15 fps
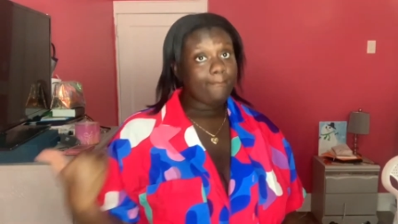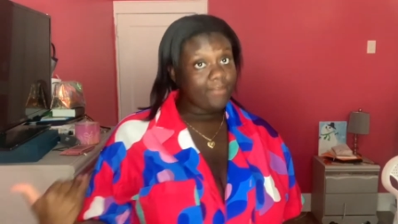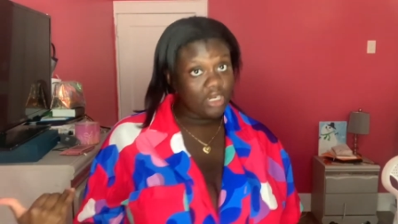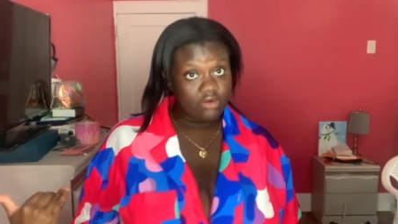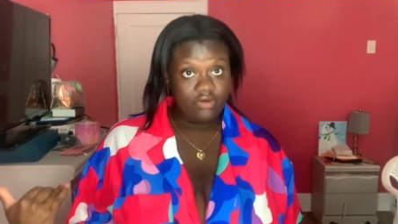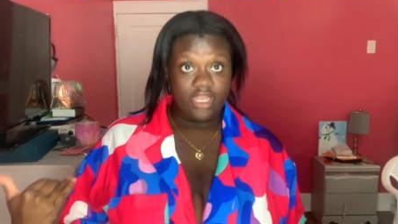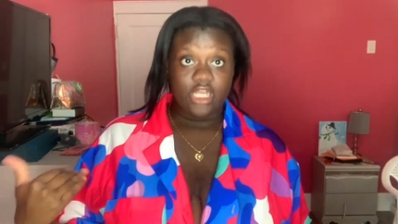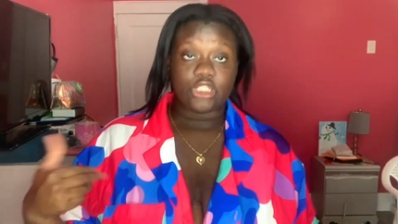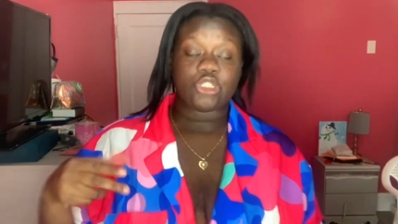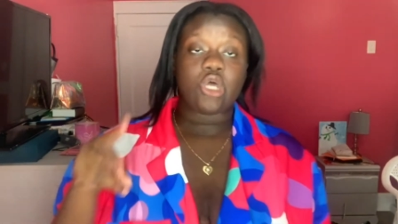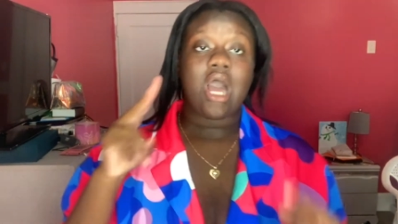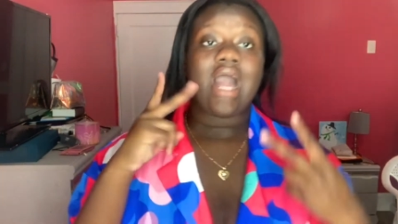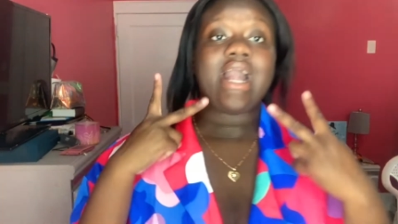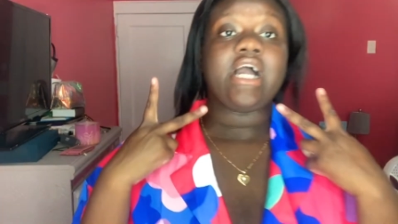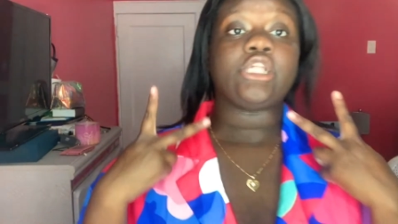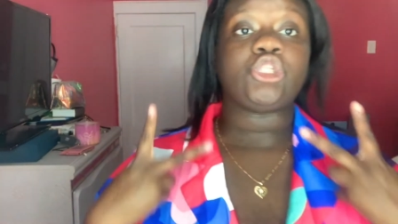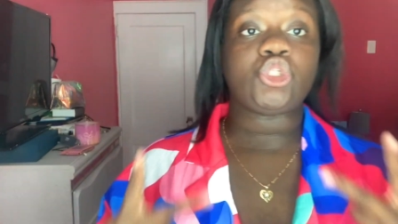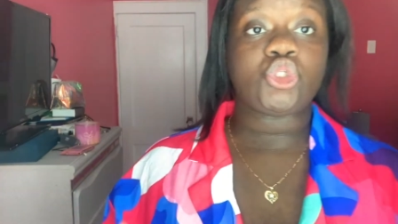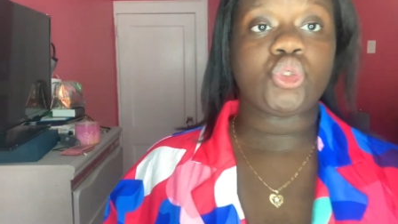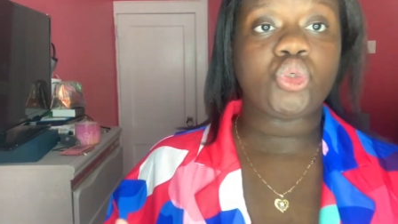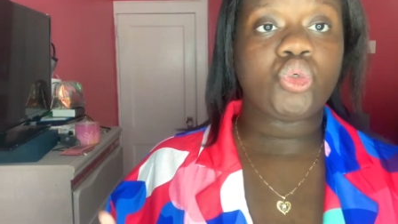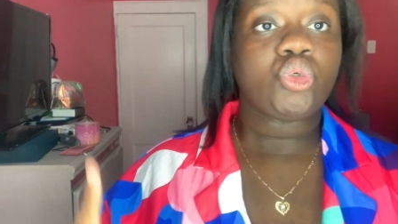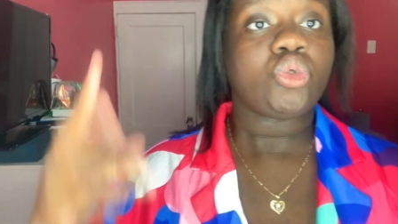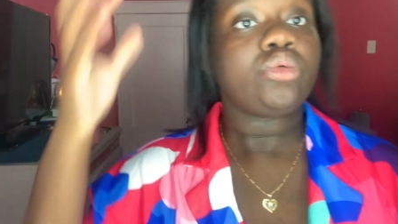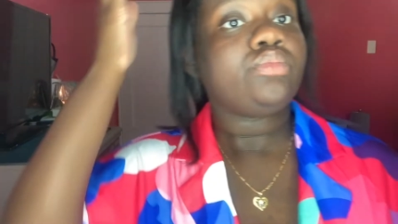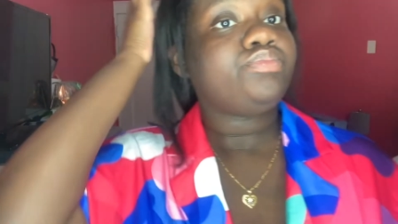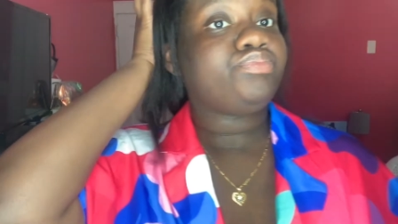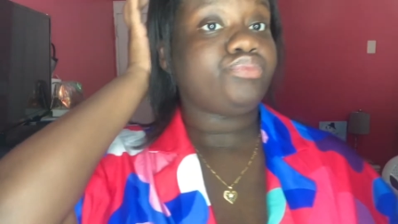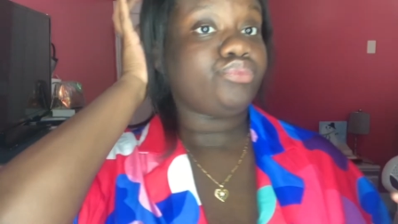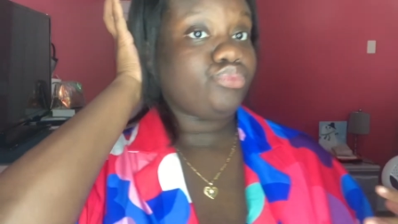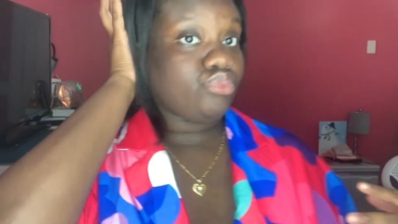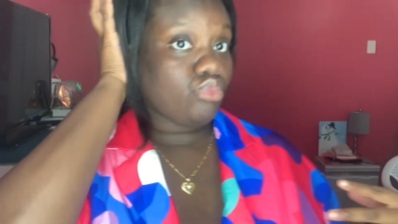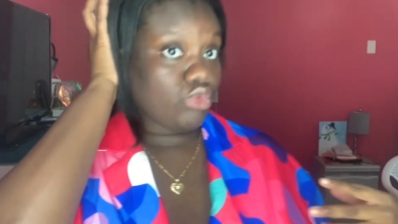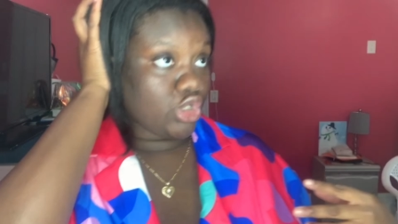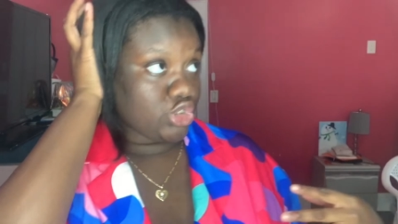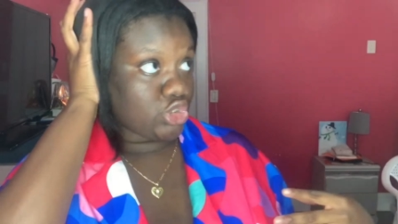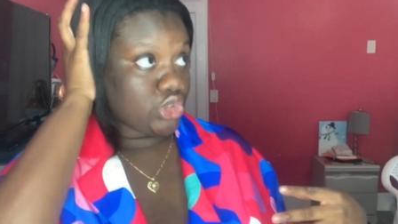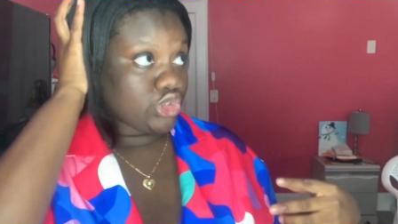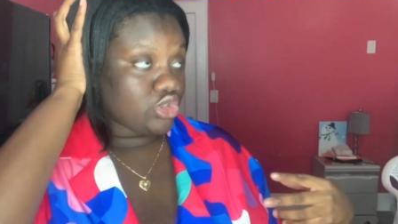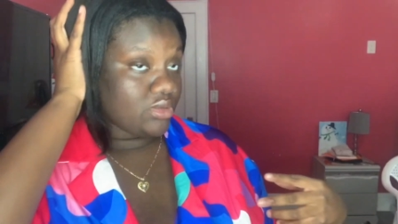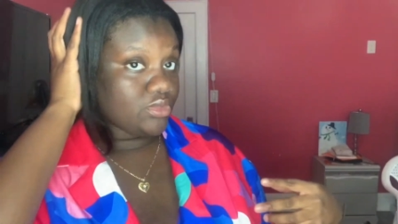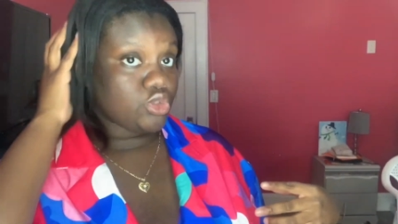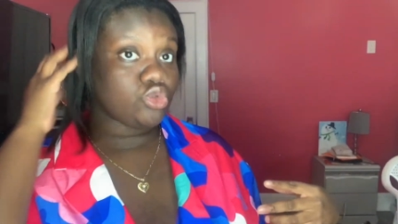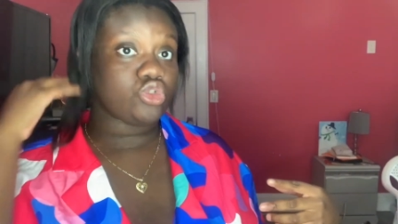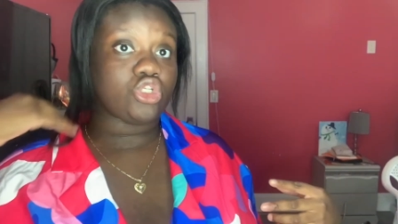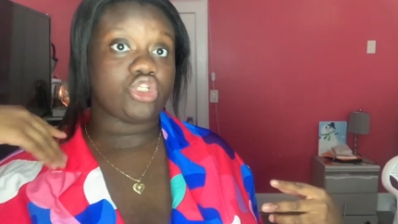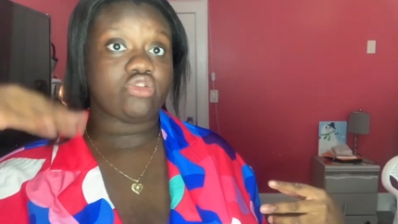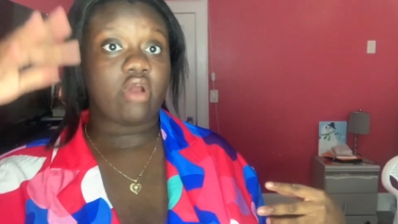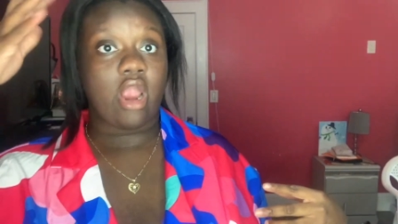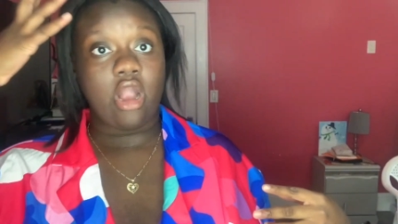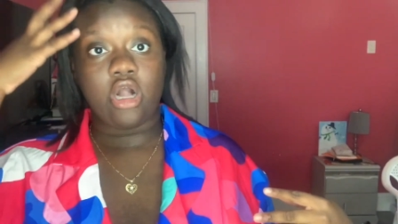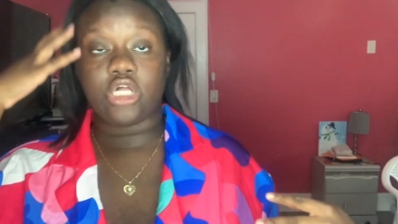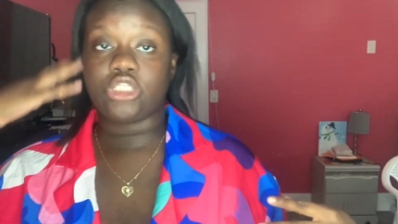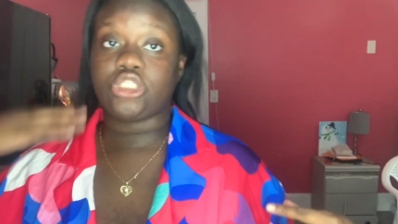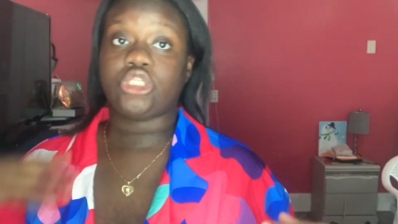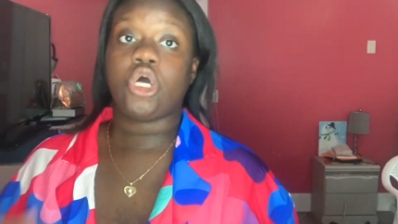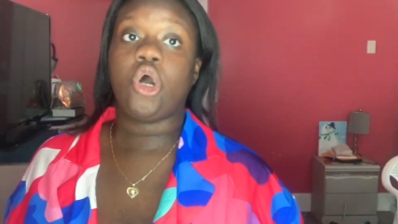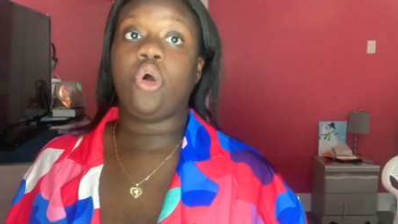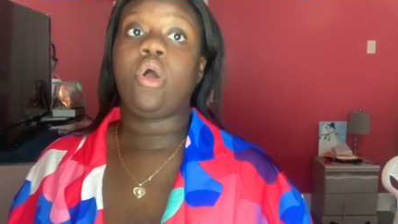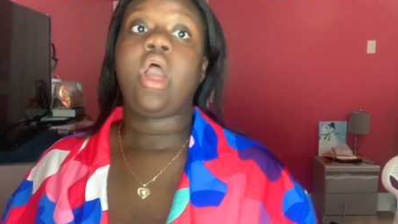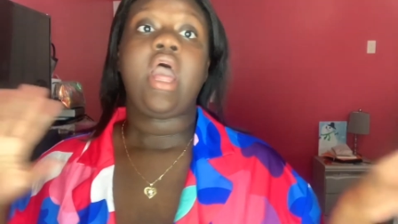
period so i got two system two to try on so